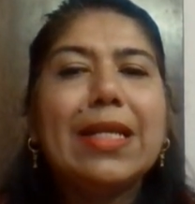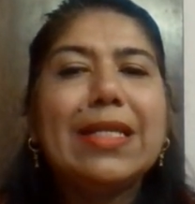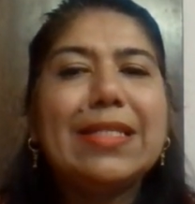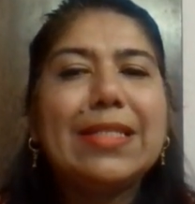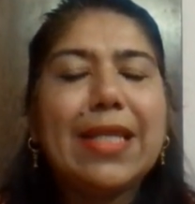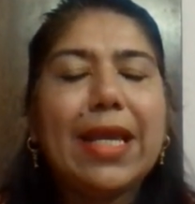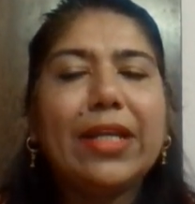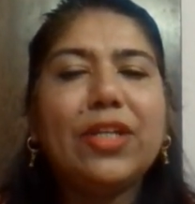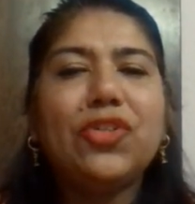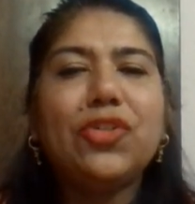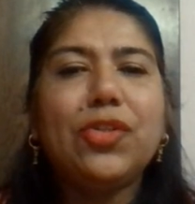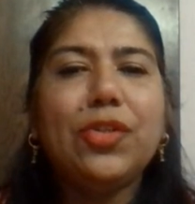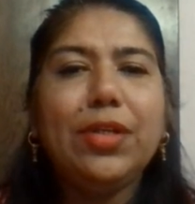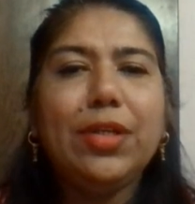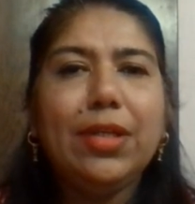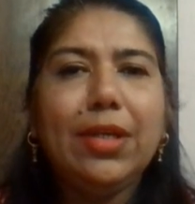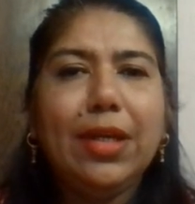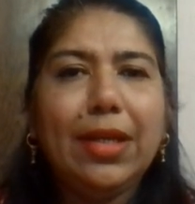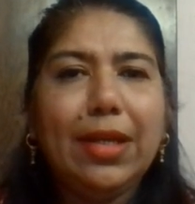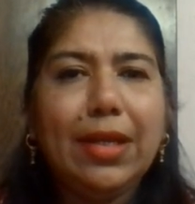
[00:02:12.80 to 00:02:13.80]

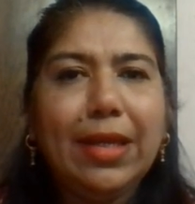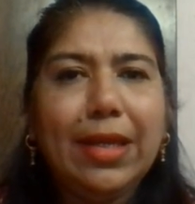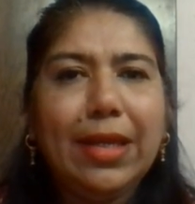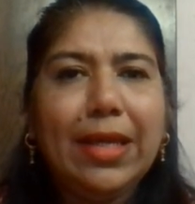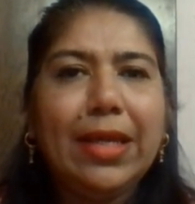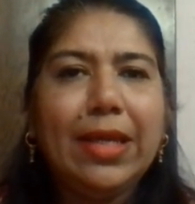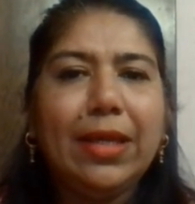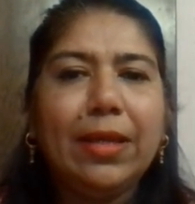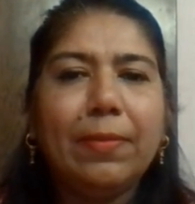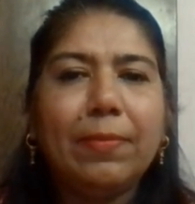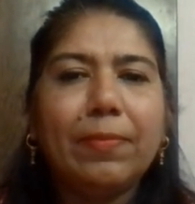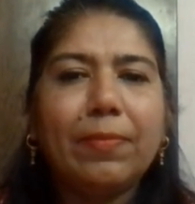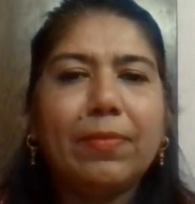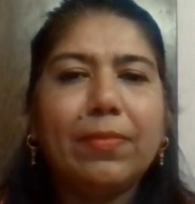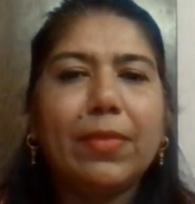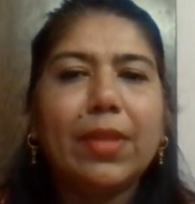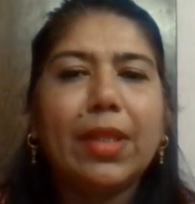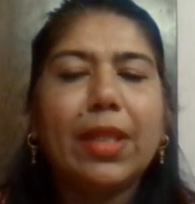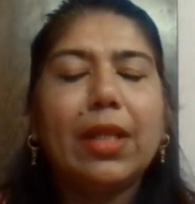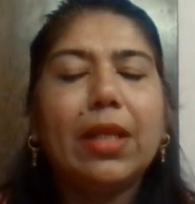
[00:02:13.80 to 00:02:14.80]
Section A.
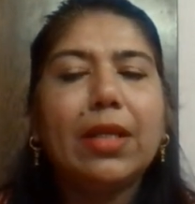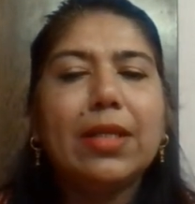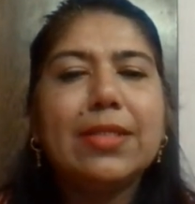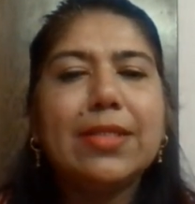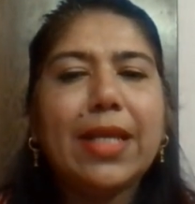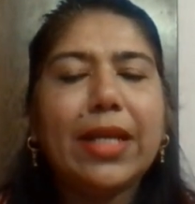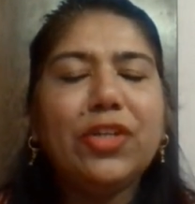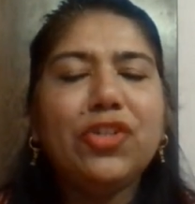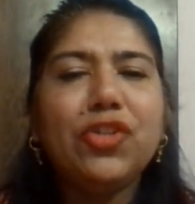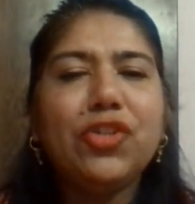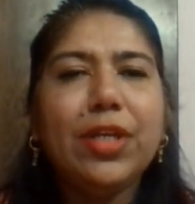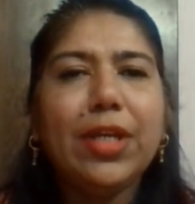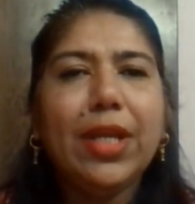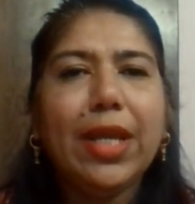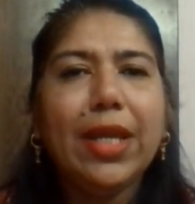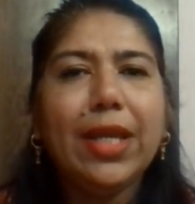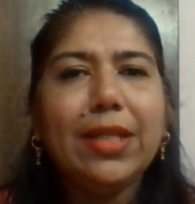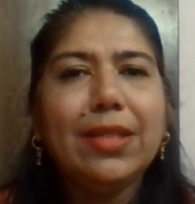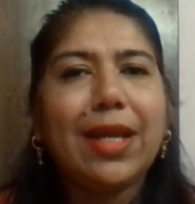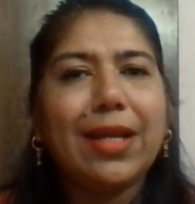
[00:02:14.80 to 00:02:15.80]

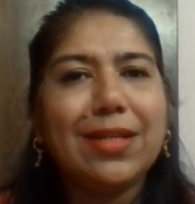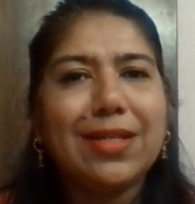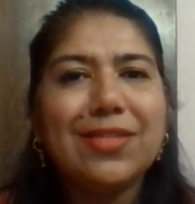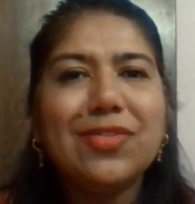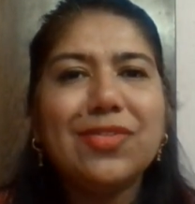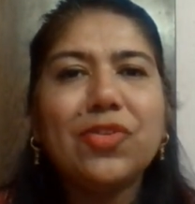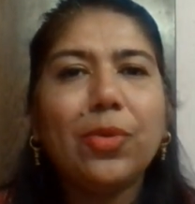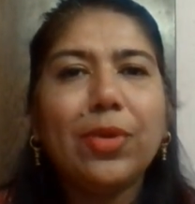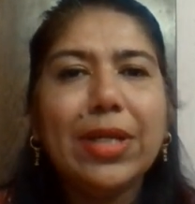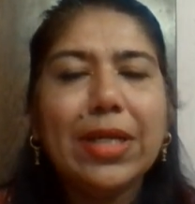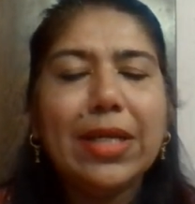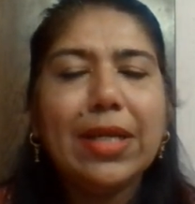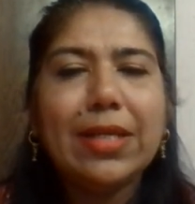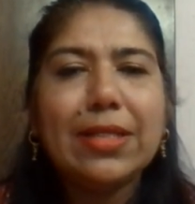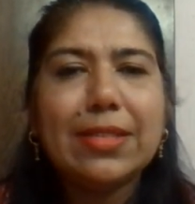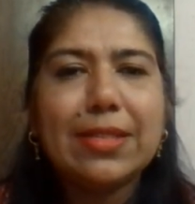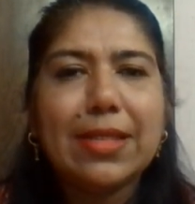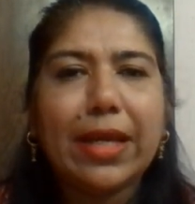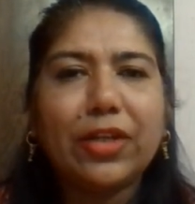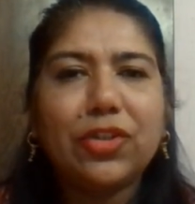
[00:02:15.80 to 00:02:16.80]
Section A, that is
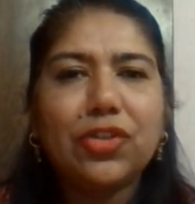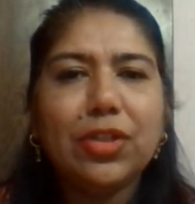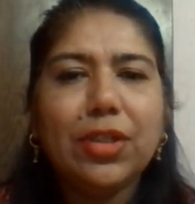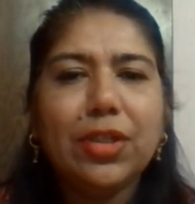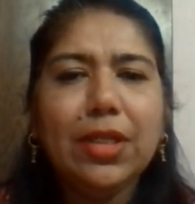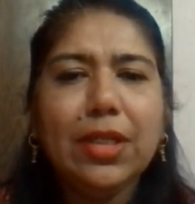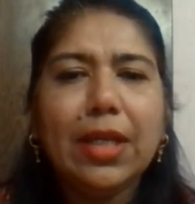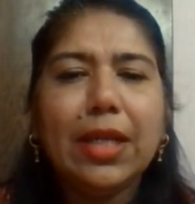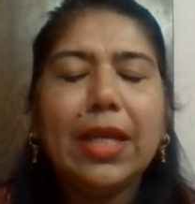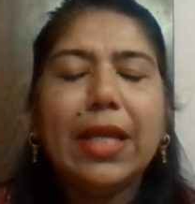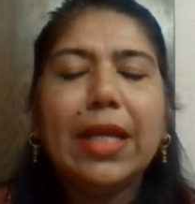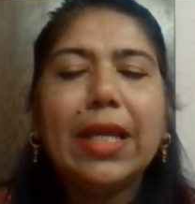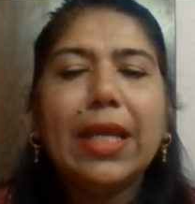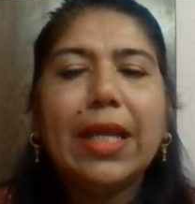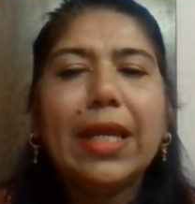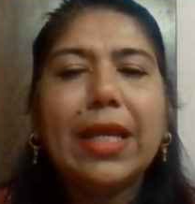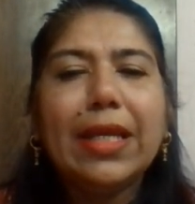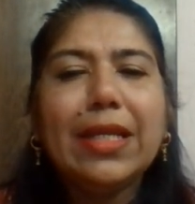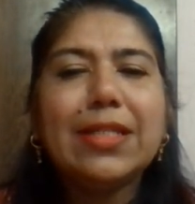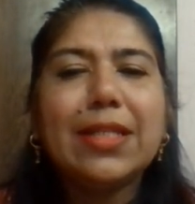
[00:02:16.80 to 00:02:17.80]
reading section,
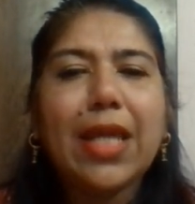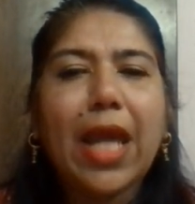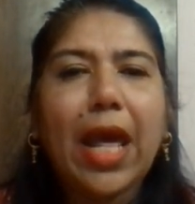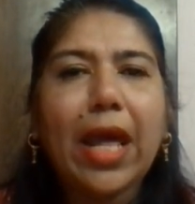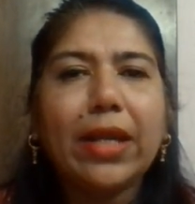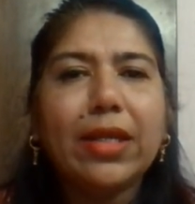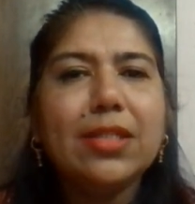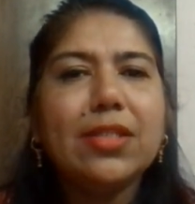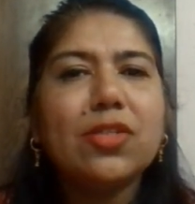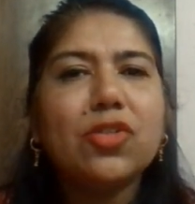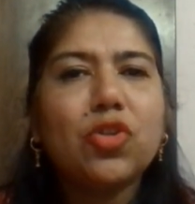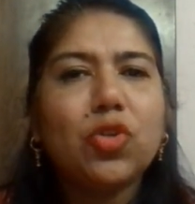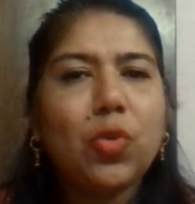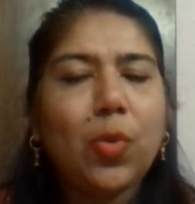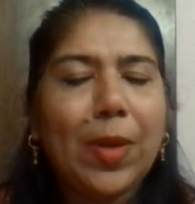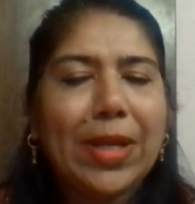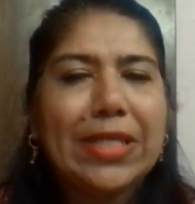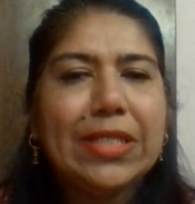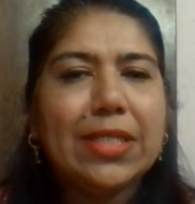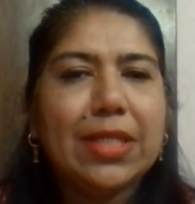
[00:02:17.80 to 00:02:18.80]
it carries
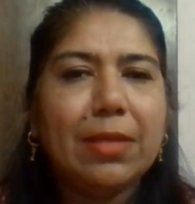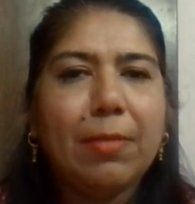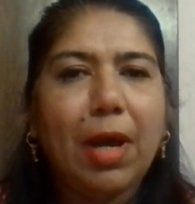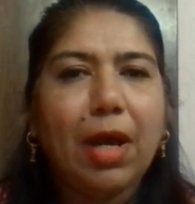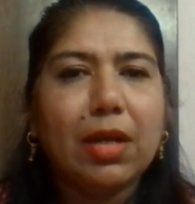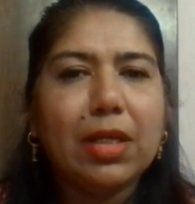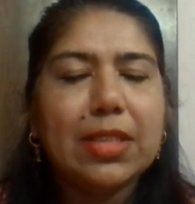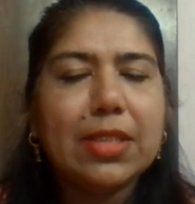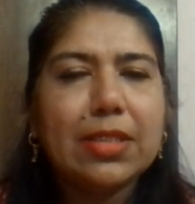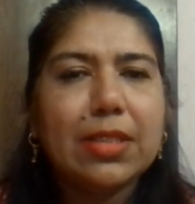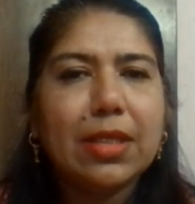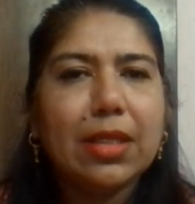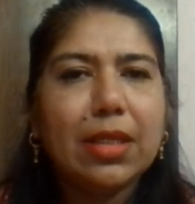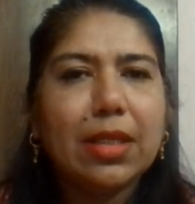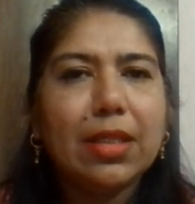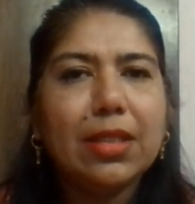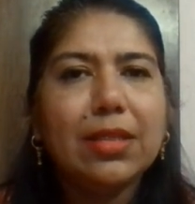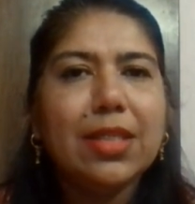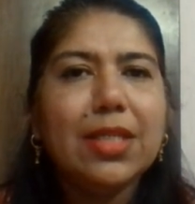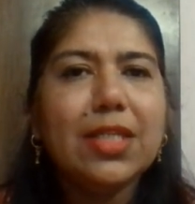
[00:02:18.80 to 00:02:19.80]
20 marks.
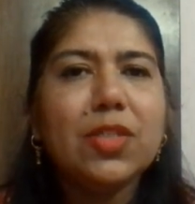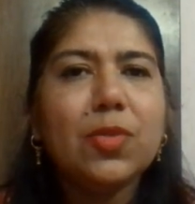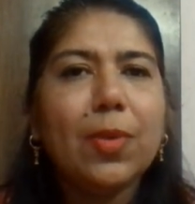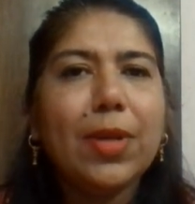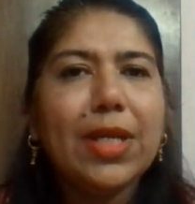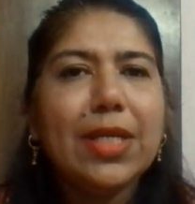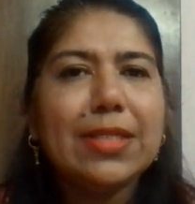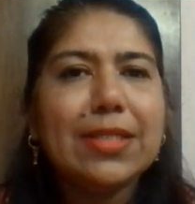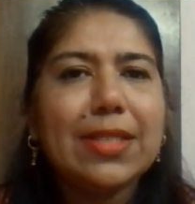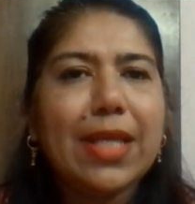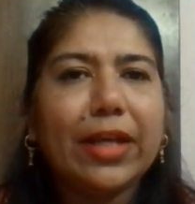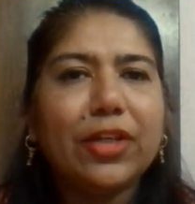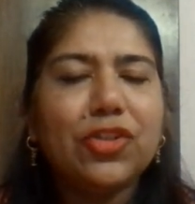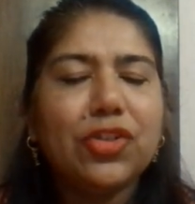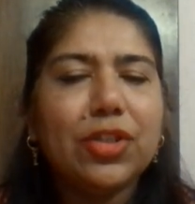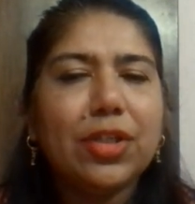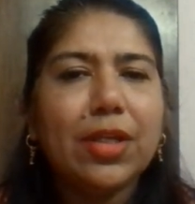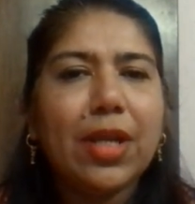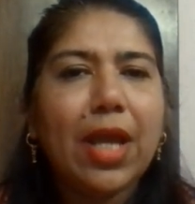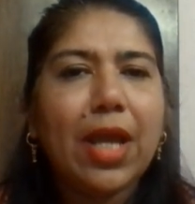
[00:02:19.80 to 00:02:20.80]
This very
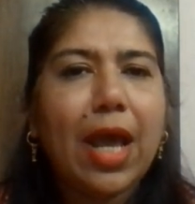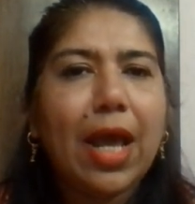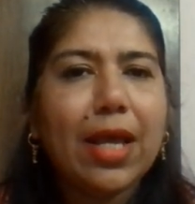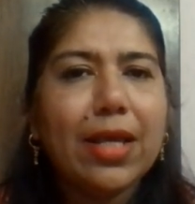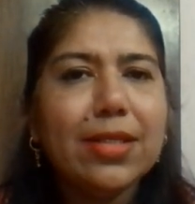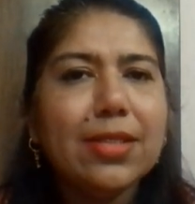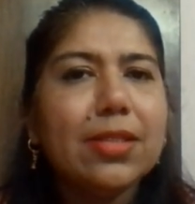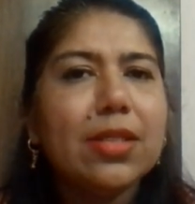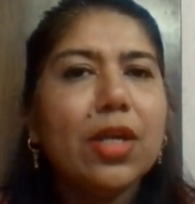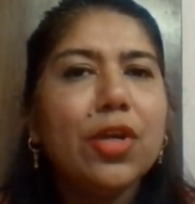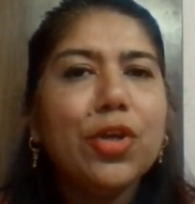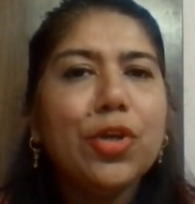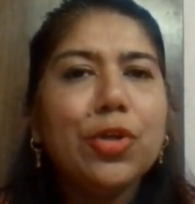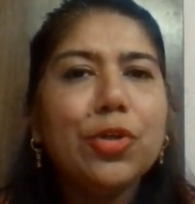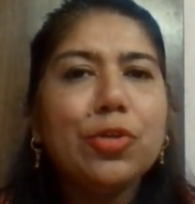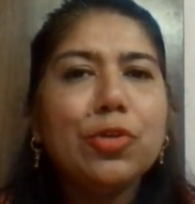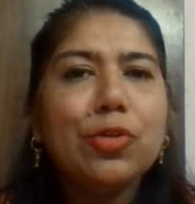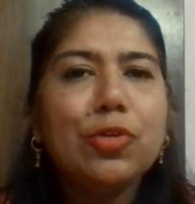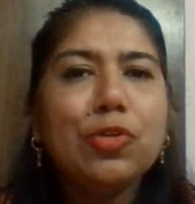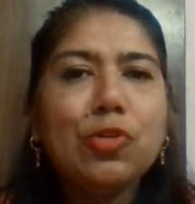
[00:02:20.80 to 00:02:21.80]
section has
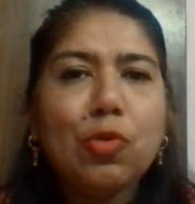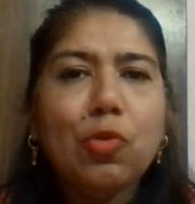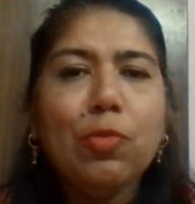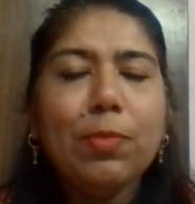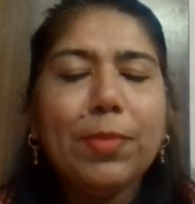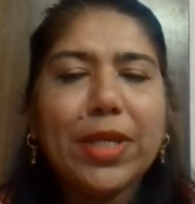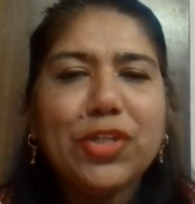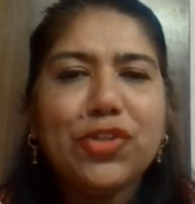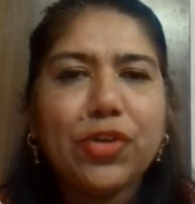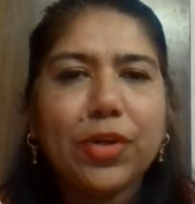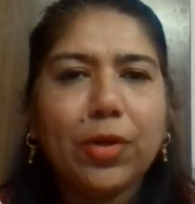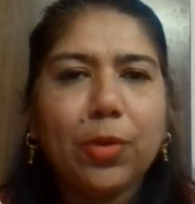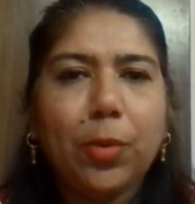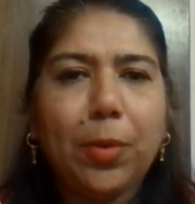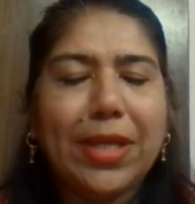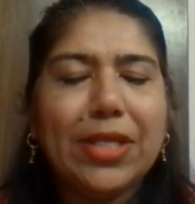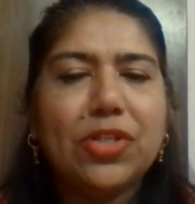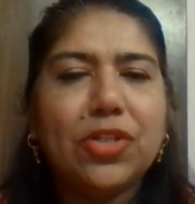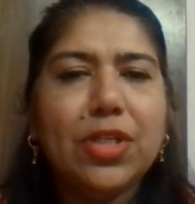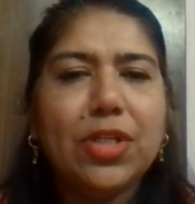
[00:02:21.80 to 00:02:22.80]
two major
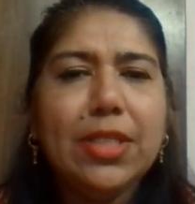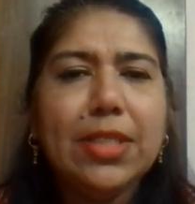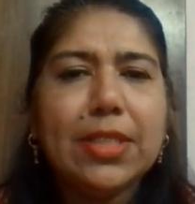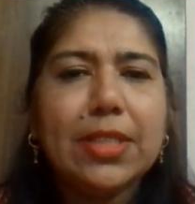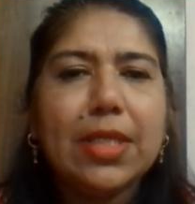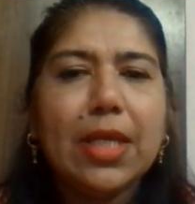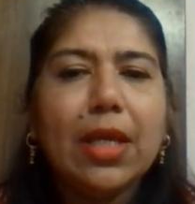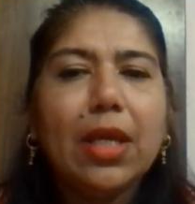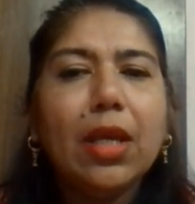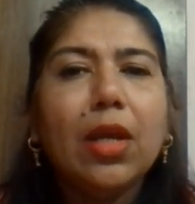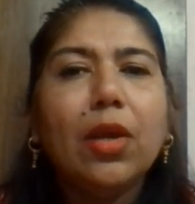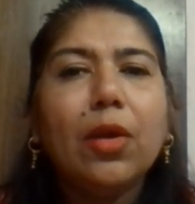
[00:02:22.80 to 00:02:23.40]
questions.